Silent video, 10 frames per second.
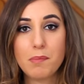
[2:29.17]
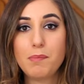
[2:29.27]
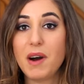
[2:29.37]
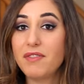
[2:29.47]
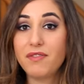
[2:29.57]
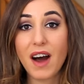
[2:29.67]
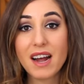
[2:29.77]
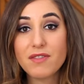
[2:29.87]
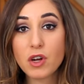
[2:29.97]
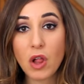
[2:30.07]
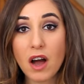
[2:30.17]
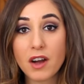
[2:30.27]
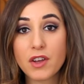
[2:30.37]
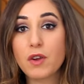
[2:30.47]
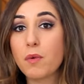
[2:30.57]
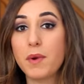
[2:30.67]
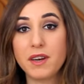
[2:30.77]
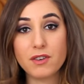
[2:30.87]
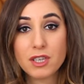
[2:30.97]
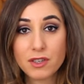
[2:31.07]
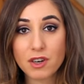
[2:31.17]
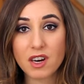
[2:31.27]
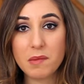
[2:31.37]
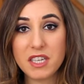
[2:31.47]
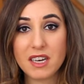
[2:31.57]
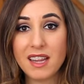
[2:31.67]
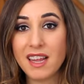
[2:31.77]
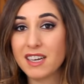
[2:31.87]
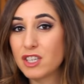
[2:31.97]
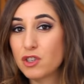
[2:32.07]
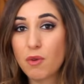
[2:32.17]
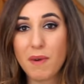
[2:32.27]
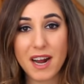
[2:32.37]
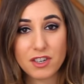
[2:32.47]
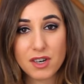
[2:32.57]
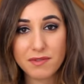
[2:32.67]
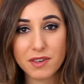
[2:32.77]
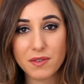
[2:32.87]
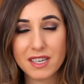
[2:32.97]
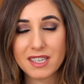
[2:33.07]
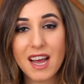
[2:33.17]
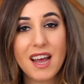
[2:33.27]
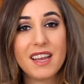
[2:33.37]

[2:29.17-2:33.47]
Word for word: By 5 o'clock, your windowsills are gonna be done. That's scratched off your list.